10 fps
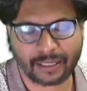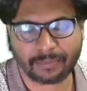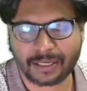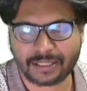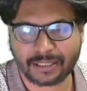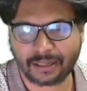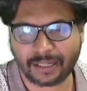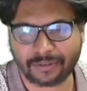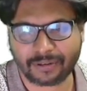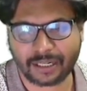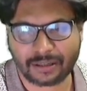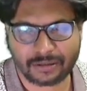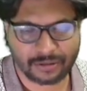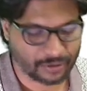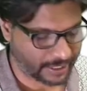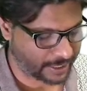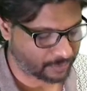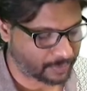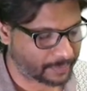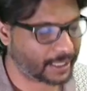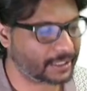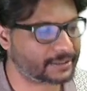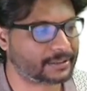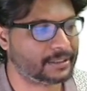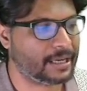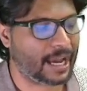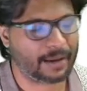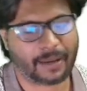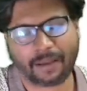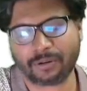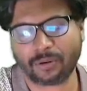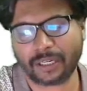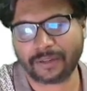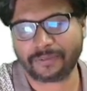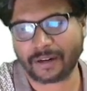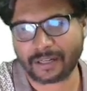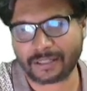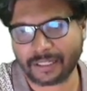but still it will not show any output, because I am having only if condition.